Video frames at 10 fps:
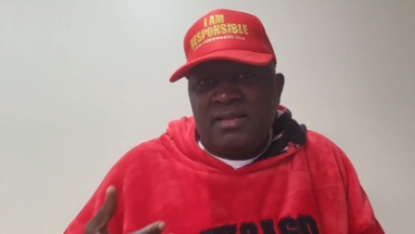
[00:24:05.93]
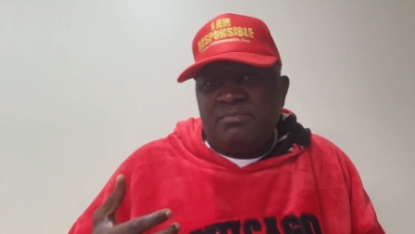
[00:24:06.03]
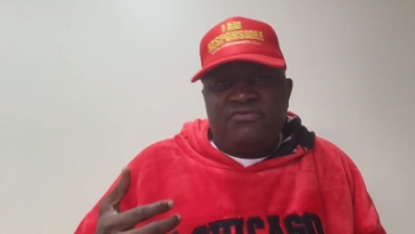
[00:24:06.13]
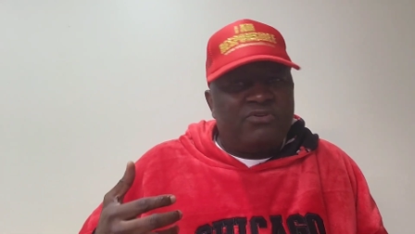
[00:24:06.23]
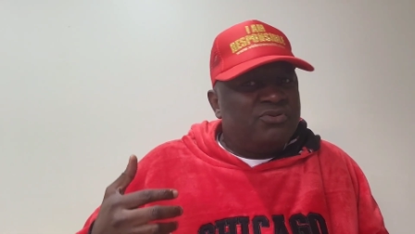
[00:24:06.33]

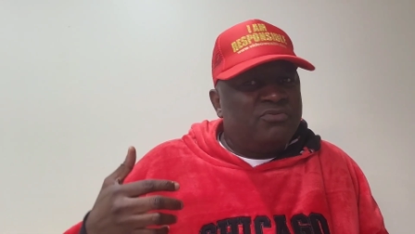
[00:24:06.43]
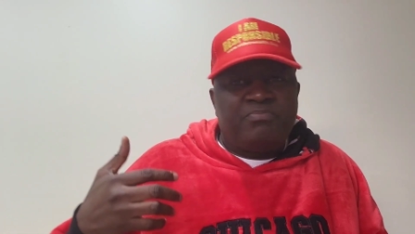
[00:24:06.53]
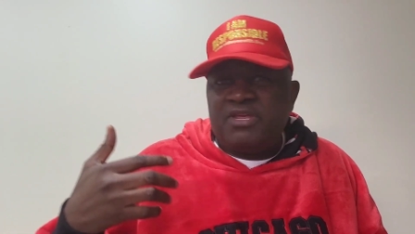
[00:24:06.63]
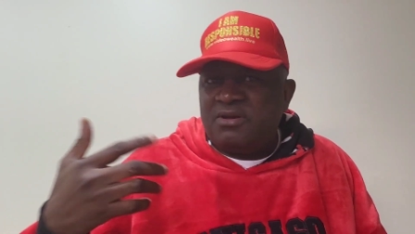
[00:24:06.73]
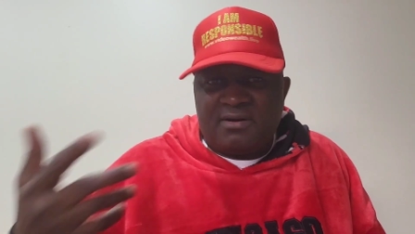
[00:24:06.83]
before you
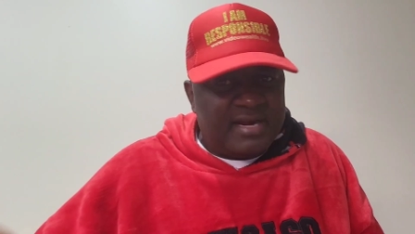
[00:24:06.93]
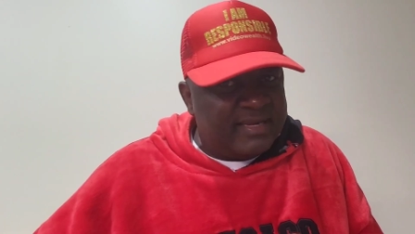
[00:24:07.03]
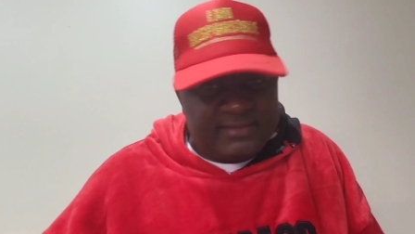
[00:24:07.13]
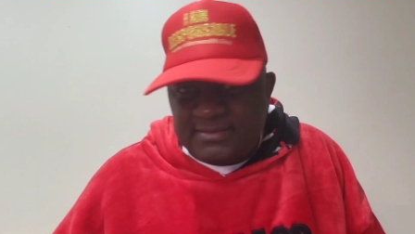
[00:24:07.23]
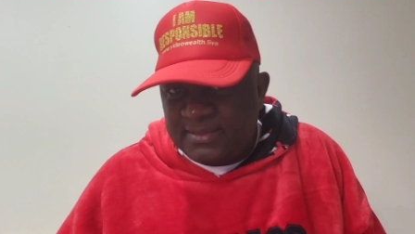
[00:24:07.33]
pay your
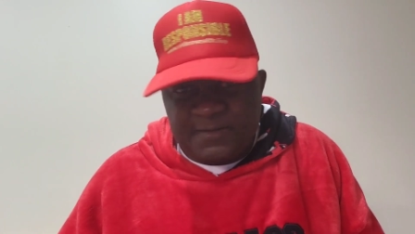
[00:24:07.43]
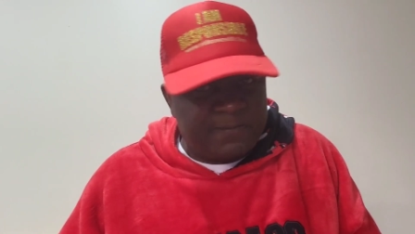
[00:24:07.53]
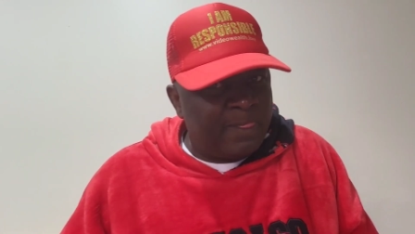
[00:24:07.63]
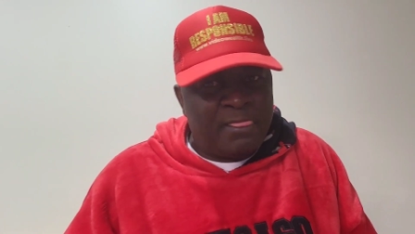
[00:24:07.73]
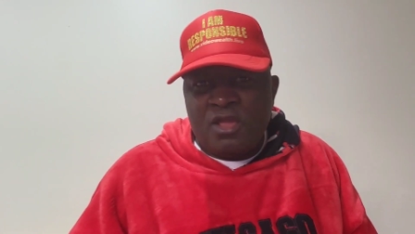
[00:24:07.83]
rent.
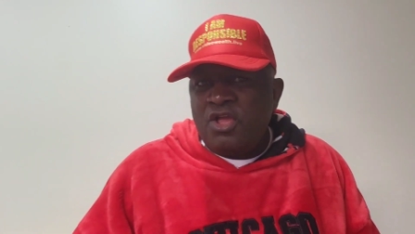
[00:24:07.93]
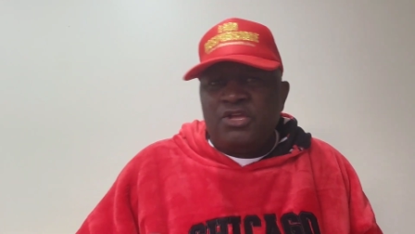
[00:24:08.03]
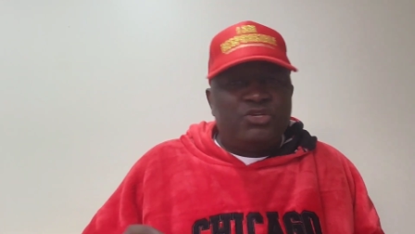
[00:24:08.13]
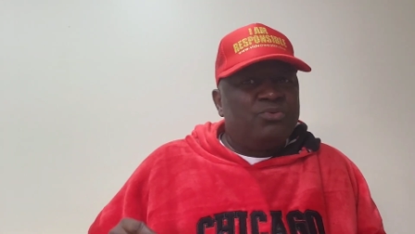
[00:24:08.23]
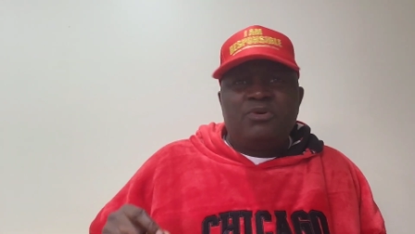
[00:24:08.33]

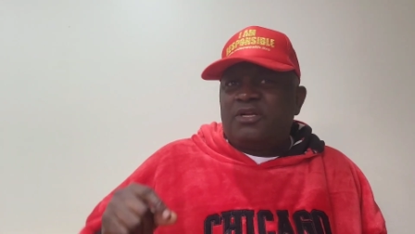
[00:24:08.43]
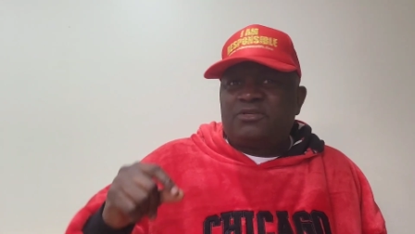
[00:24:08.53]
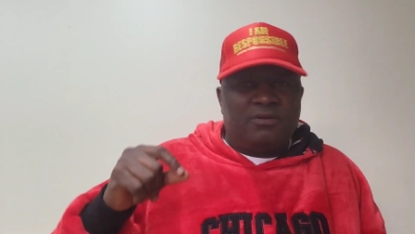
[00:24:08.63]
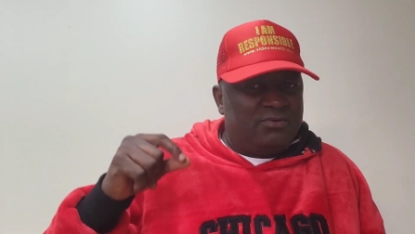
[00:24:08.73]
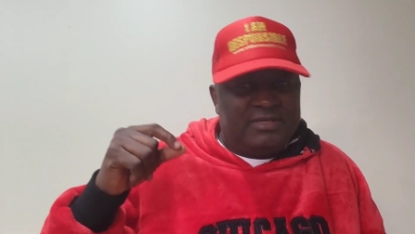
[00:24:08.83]
You will not
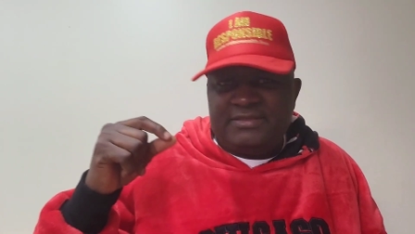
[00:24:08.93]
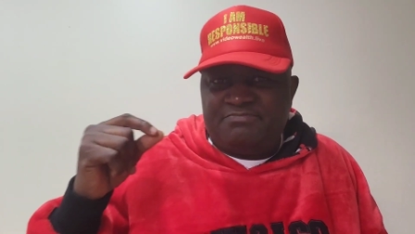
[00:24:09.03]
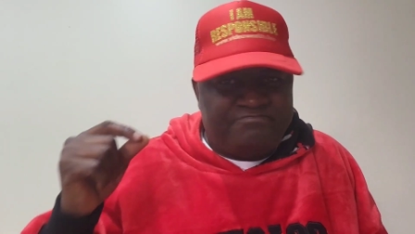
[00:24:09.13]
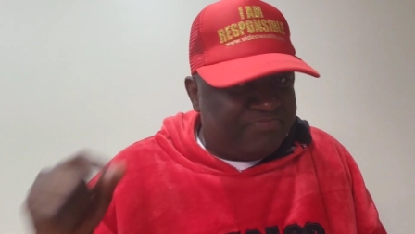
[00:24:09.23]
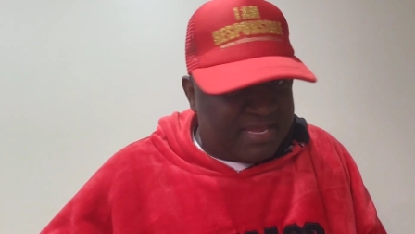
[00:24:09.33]
always
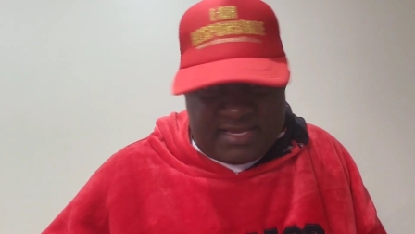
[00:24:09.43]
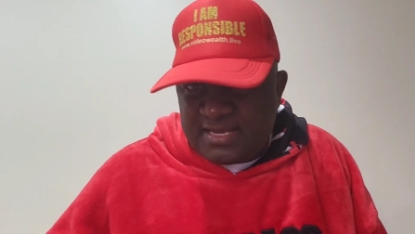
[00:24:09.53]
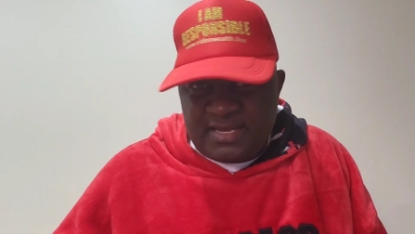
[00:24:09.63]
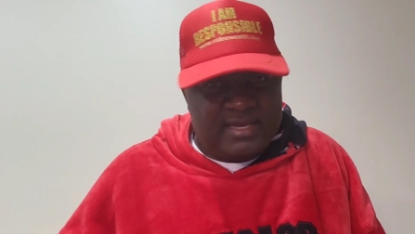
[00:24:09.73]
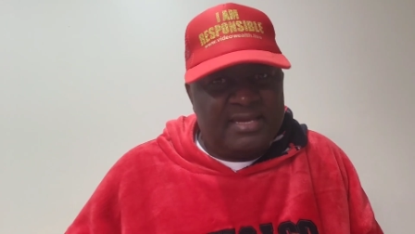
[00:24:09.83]
beg
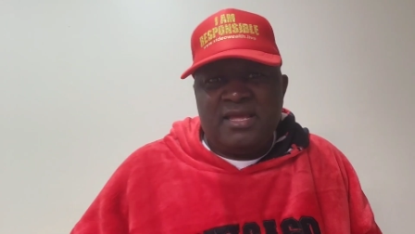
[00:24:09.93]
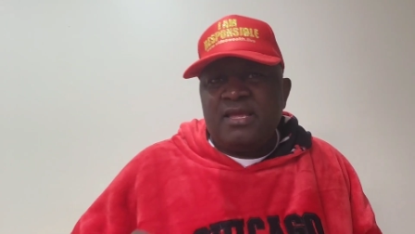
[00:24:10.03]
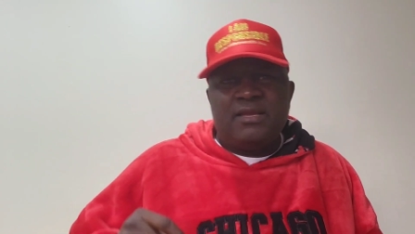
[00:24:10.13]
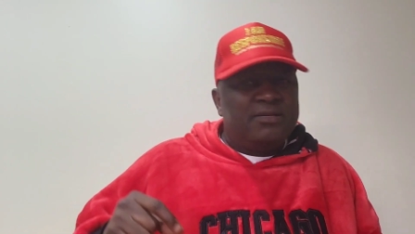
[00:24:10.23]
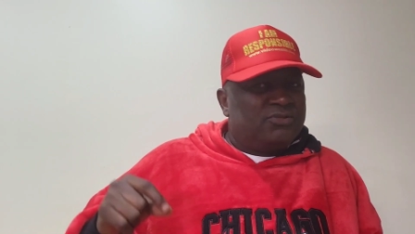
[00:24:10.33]

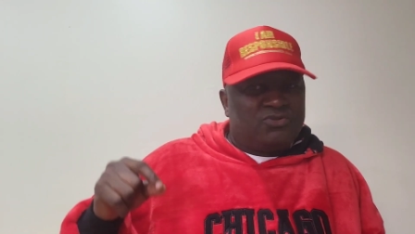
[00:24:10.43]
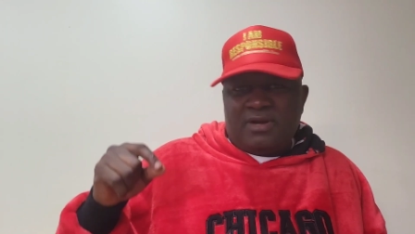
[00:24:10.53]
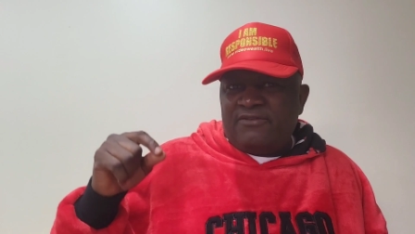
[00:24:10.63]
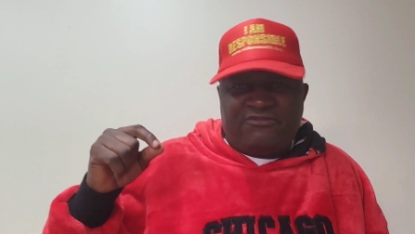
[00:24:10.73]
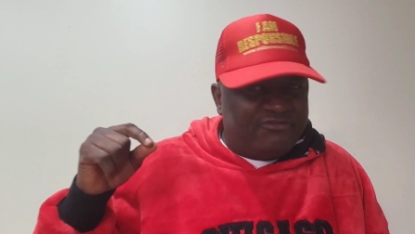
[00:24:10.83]
to
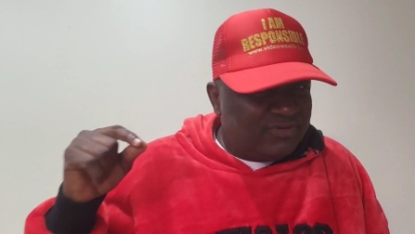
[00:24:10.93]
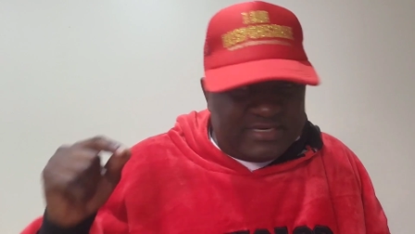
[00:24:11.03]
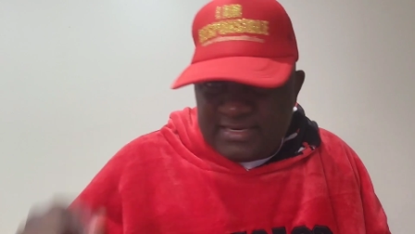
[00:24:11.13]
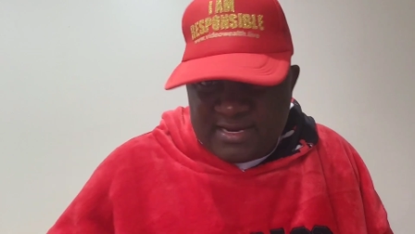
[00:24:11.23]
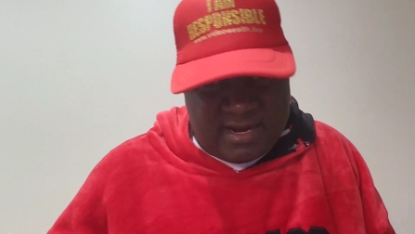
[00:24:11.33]
have food
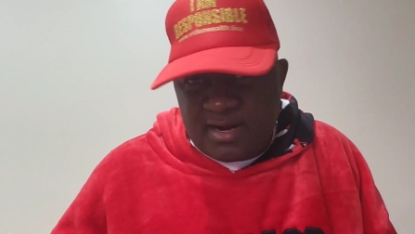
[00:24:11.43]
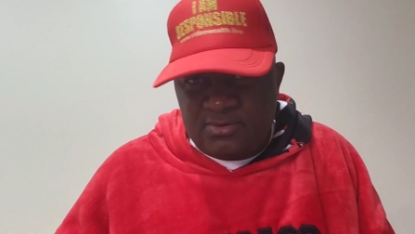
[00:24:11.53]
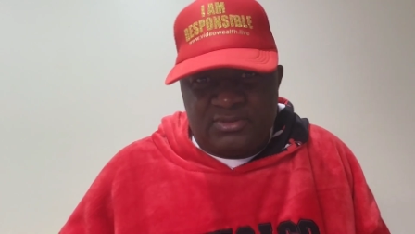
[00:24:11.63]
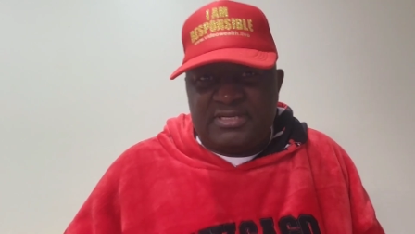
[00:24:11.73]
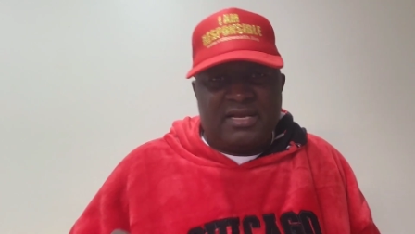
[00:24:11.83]
in the
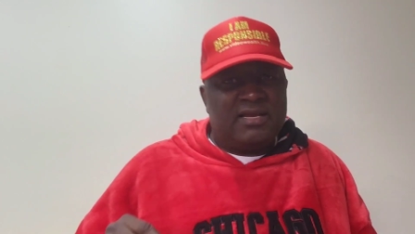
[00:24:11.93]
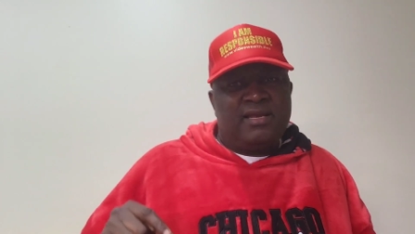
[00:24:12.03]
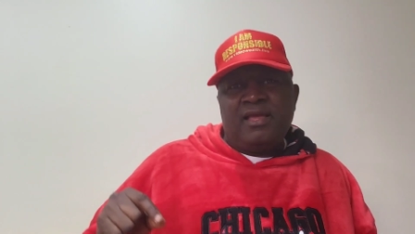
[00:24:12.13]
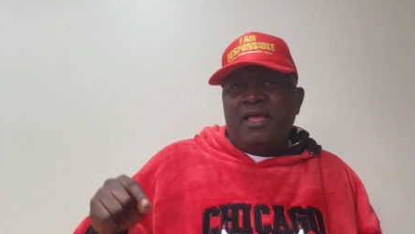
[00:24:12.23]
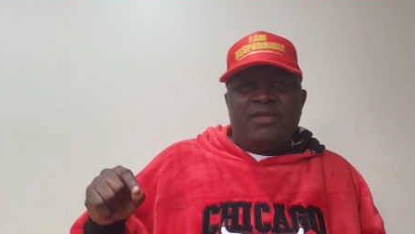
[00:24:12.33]
house.
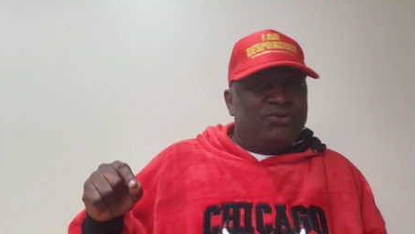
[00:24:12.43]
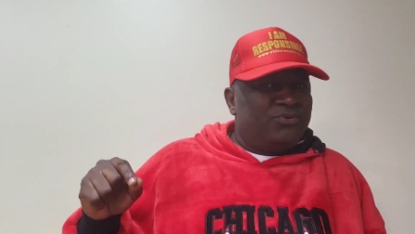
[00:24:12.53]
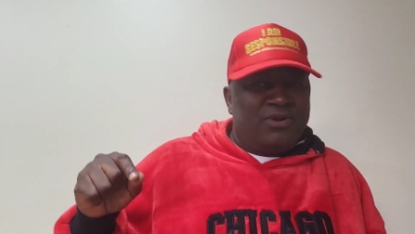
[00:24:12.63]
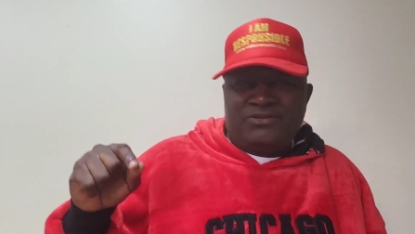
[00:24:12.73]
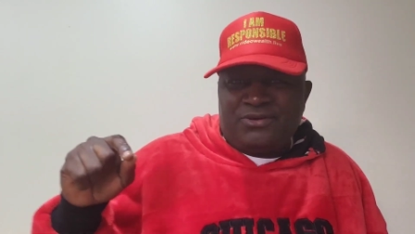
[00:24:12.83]
You will not